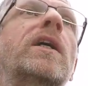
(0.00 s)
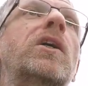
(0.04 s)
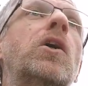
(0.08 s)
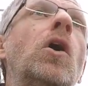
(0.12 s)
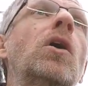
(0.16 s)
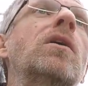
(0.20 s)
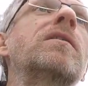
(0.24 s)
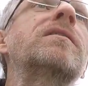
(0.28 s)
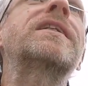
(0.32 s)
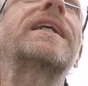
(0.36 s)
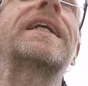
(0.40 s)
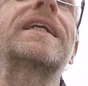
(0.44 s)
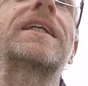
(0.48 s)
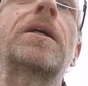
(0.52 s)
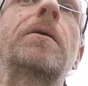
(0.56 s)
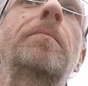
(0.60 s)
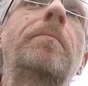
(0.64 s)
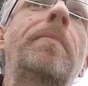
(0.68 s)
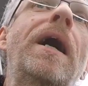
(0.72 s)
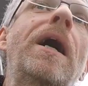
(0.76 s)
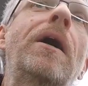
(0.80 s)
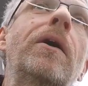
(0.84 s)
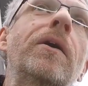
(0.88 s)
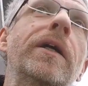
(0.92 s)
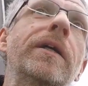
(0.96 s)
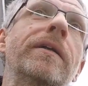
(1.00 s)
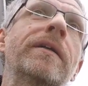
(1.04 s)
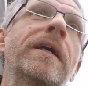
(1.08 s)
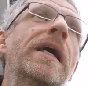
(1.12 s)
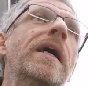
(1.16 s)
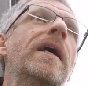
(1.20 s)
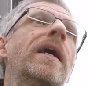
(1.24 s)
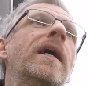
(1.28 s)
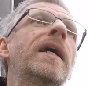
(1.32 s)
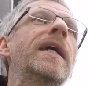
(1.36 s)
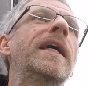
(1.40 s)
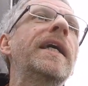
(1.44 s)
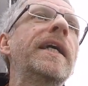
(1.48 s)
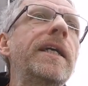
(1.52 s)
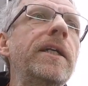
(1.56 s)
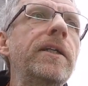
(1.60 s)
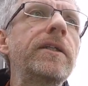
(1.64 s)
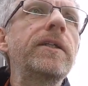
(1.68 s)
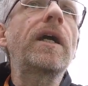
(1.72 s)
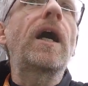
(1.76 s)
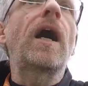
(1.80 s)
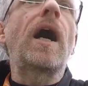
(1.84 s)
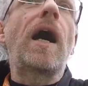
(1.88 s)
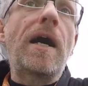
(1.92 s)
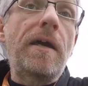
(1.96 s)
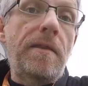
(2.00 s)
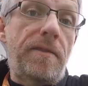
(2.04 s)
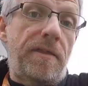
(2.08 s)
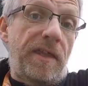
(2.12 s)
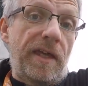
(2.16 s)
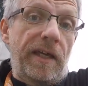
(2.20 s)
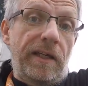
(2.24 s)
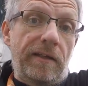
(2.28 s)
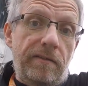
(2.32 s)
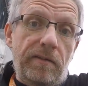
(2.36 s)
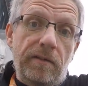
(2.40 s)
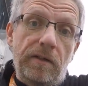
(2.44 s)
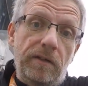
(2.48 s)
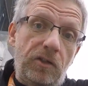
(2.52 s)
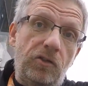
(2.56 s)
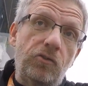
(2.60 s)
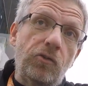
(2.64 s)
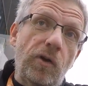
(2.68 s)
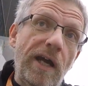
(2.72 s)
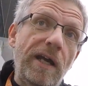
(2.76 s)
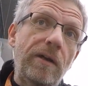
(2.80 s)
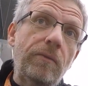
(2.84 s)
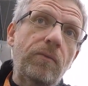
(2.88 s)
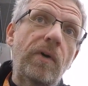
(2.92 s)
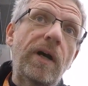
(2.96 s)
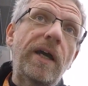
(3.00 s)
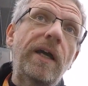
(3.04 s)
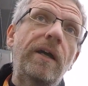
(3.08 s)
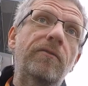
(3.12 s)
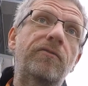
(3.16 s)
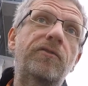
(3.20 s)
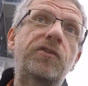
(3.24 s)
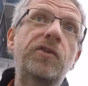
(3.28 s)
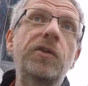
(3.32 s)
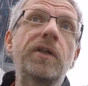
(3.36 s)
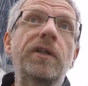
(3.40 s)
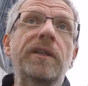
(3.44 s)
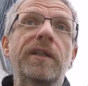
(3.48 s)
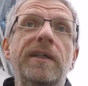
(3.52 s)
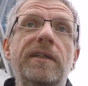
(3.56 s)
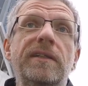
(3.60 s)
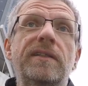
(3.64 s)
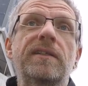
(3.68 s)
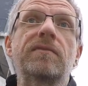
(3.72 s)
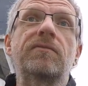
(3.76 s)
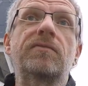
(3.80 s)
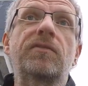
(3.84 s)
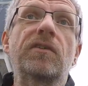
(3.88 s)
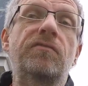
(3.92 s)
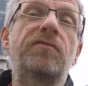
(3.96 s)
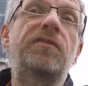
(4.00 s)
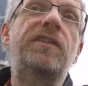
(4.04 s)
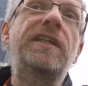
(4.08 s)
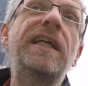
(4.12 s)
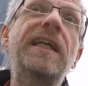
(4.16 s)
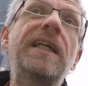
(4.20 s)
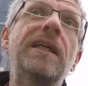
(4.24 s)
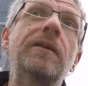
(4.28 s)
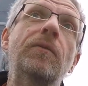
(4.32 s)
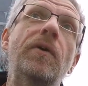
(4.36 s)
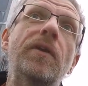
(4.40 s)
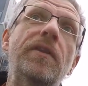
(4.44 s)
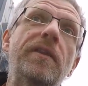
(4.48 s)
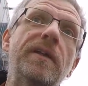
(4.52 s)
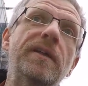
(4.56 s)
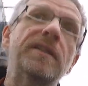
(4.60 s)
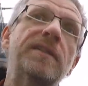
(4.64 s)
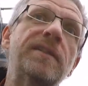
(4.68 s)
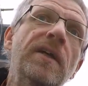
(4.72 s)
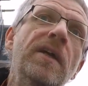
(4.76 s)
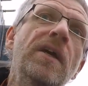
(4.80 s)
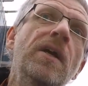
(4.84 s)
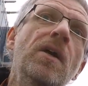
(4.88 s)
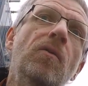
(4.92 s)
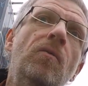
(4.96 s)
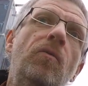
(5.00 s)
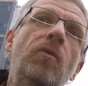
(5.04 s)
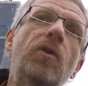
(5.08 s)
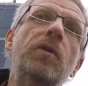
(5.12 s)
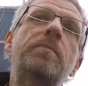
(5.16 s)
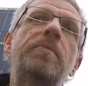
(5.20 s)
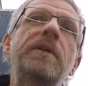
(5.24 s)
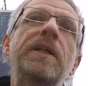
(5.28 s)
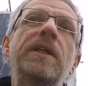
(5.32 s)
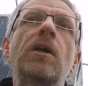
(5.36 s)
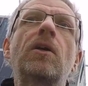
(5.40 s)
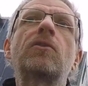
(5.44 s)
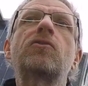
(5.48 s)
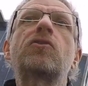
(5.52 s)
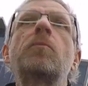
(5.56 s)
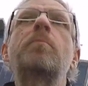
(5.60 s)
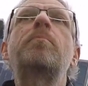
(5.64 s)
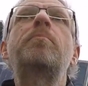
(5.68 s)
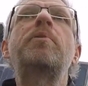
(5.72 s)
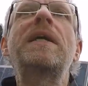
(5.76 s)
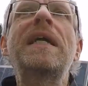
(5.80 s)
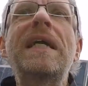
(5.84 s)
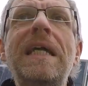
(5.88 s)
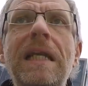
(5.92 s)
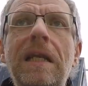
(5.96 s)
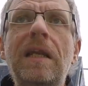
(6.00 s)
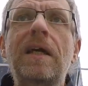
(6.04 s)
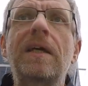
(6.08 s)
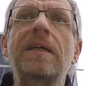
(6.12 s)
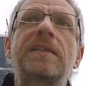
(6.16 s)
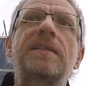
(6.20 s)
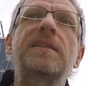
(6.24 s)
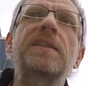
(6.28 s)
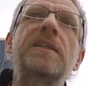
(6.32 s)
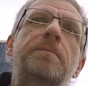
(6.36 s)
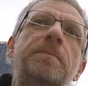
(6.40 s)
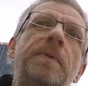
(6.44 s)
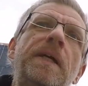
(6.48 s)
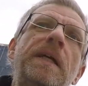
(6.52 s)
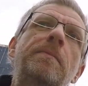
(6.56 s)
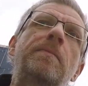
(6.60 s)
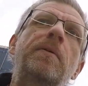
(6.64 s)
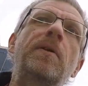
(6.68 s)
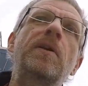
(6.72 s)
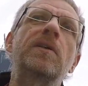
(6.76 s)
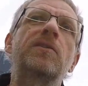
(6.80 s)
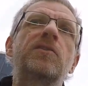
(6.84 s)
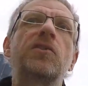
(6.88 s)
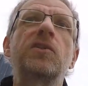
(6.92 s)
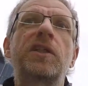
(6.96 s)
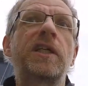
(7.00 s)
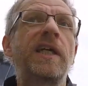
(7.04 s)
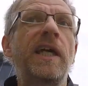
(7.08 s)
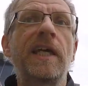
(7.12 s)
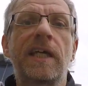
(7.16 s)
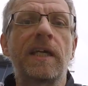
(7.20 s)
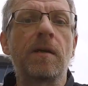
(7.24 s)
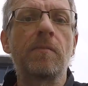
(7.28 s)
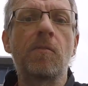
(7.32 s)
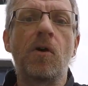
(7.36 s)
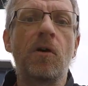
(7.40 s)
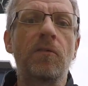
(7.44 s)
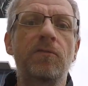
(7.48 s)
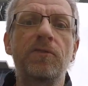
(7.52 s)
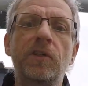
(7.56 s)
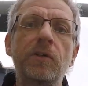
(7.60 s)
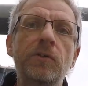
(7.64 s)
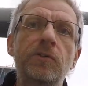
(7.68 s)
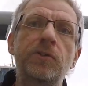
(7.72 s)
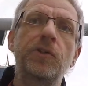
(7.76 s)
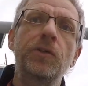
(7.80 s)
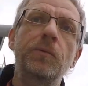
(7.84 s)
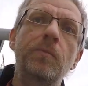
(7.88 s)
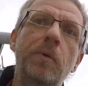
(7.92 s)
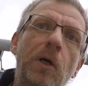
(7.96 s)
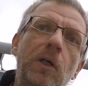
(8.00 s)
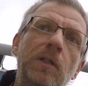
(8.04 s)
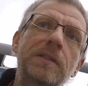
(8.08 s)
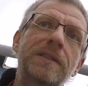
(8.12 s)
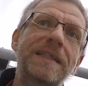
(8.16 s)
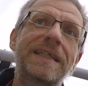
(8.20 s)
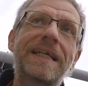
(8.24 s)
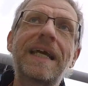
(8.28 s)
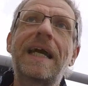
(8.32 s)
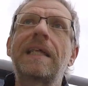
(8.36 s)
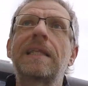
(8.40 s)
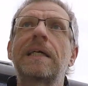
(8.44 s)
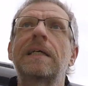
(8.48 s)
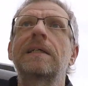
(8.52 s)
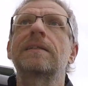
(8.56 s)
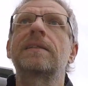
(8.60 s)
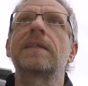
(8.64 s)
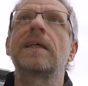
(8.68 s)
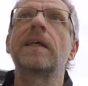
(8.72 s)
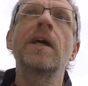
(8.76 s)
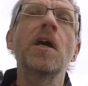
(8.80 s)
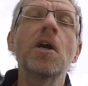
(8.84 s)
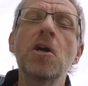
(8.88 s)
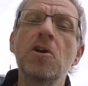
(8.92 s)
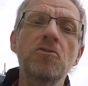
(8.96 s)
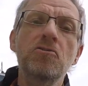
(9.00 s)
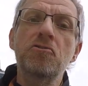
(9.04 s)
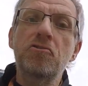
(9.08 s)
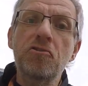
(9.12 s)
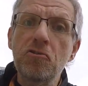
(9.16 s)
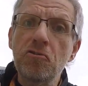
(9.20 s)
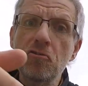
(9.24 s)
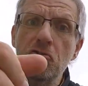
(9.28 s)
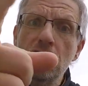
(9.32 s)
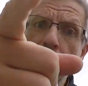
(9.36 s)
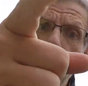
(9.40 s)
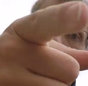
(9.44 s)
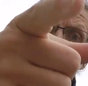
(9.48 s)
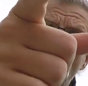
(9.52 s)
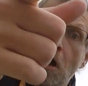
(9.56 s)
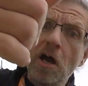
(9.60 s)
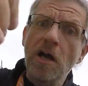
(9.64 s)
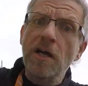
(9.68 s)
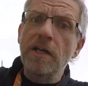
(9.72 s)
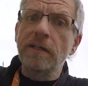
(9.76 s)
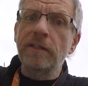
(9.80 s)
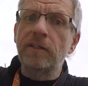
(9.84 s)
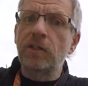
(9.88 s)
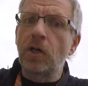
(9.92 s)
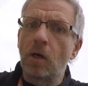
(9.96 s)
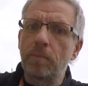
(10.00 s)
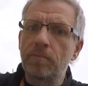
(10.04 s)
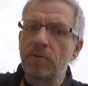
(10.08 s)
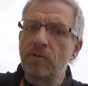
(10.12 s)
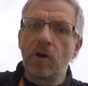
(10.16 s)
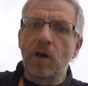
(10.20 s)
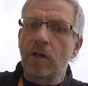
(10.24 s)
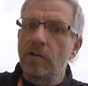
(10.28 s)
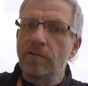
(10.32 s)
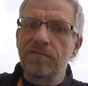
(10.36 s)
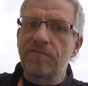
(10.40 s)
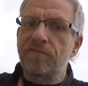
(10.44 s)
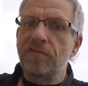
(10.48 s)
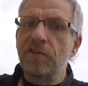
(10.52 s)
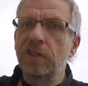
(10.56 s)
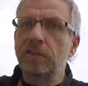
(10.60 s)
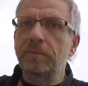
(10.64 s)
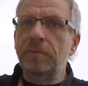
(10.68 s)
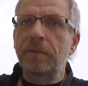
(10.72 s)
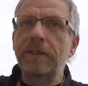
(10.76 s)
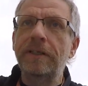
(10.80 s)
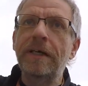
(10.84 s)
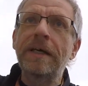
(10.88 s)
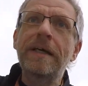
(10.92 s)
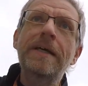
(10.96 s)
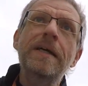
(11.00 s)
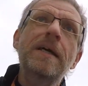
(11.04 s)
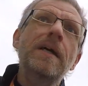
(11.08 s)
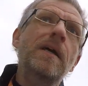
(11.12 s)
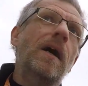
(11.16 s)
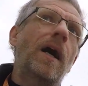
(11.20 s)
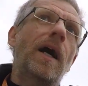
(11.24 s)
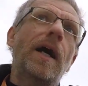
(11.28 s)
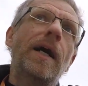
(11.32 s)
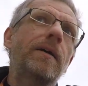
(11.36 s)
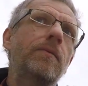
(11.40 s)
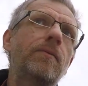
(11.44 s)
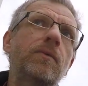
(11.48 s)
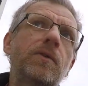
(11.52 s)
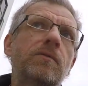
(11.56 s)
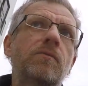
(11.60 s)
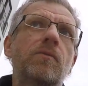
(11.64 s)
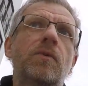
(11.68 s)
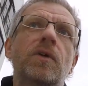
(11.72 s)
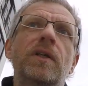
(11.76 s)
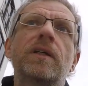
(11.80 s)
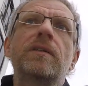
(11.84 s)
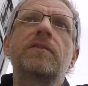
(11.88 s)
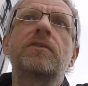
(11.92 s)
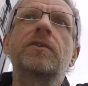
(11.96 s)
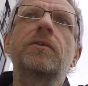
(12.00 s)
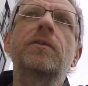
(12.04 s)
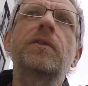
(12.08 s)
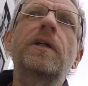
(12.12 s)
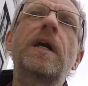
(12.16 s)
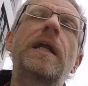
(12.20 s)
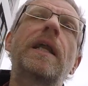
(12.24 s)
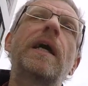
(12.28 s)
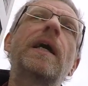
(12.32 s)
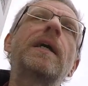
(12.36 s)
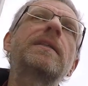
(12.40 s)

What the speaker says: I contact about it, I think a great way of doing this, of dealing with this, would be not to penalize these people and to kick them off YouTube altogether and say, you are in copyright infringement. I wouldn't want to do that.